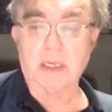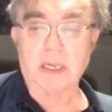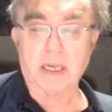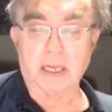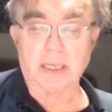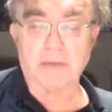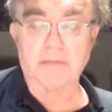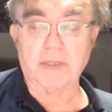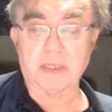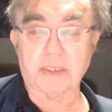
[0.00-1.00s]
And
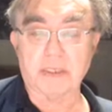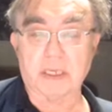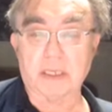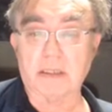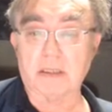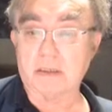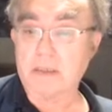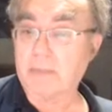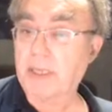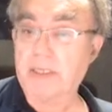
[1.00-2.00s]
everything is done
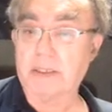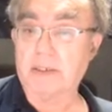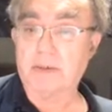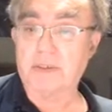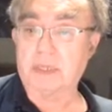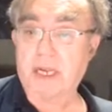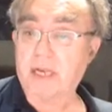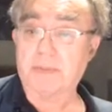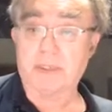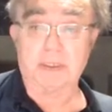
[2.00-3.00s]
to make the user
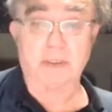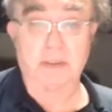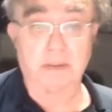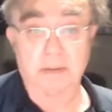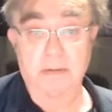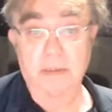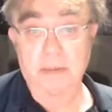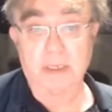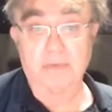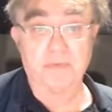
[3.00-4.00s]
happy because
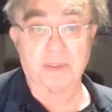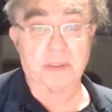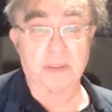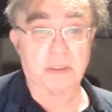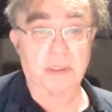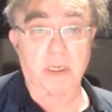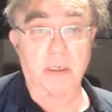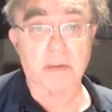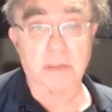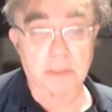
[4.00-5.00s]
Netflix's
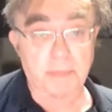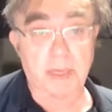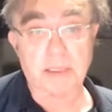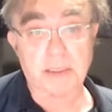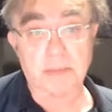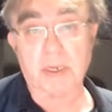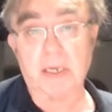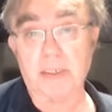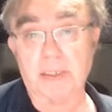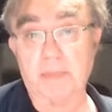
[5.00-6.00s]
goal is to
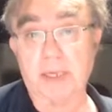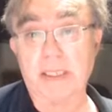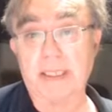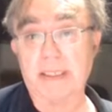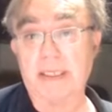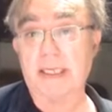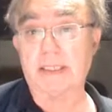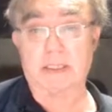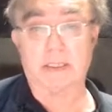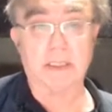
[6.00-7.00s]
maximize the money it
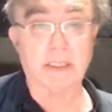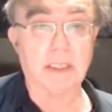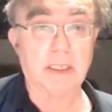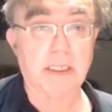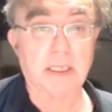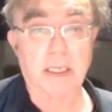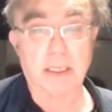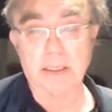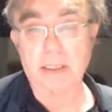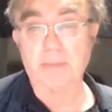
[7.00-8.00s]
gets.
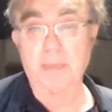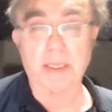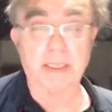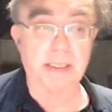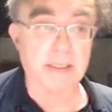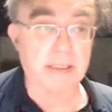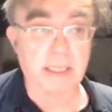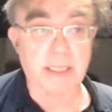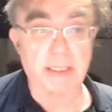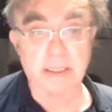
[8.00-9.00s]
Uh, that money it's
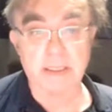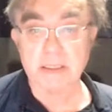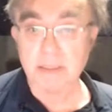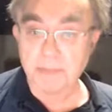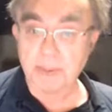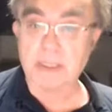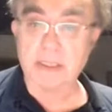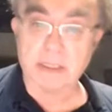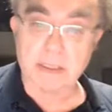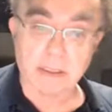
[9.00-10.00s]
getting is
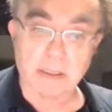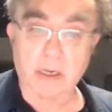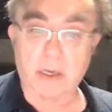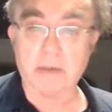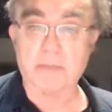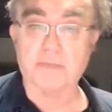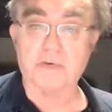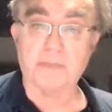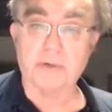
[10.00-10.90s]
typically gotten from